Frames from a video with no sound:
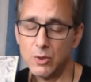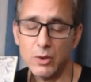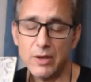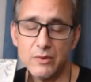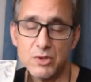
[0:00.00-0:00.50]

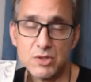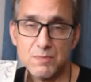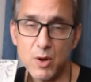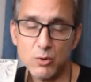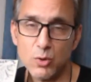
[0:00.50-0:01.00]
Don't
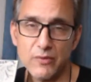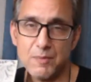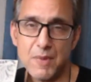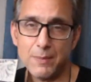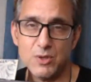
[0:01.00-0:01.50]

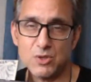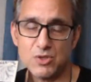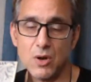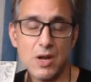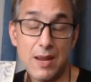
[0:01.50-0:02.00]
even make me
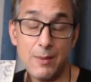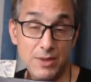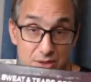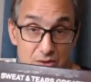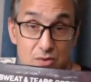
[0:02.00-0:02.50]
just start
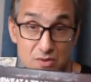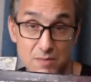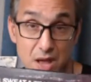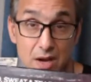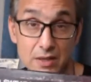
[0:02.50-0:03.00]
naming the
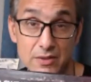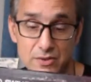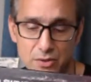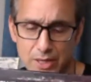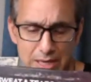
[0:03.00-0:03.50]
tunes. I'm not going to
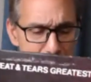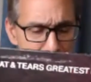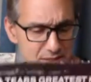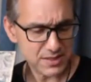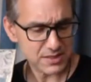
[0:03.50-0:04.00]
do it.
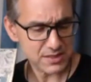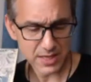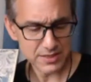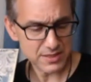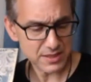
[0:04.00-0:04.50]
This is
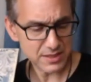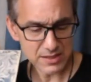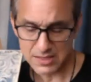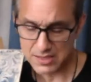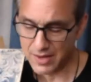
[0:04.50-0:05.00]

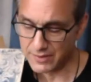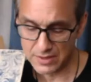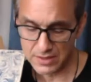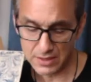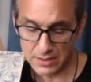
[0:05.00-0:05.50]

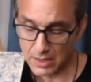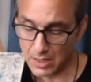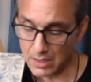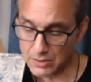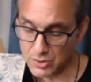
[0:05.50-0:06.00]

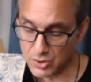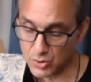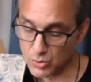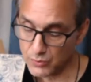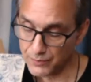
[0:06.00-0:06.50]

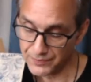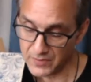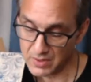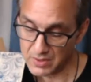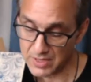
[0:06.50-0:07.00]
1972,
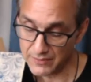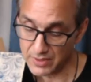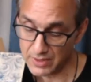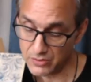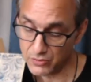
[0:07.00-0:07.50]

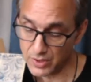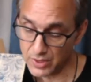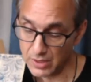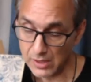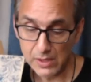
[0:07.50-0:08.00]

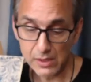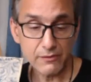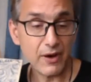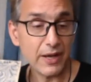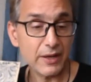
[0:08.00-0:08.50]
73
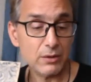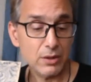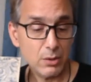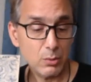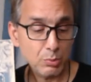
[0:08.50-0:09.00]

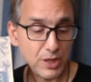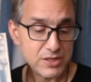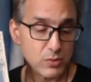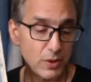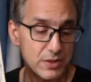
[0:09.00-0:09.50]
vinyl.
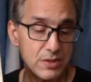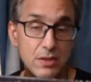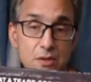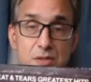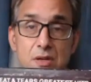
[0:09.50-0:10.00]
Blood, Sweat, and
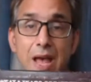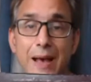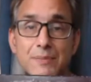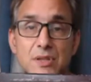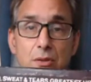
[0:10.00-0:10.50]
Tears.
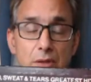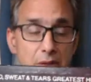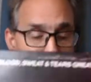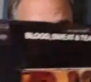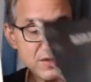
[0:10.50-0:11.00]

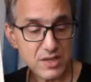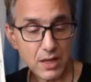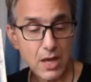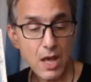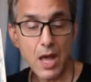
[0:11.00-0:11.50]
Absolutely
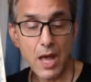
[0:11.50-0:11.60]
amazing.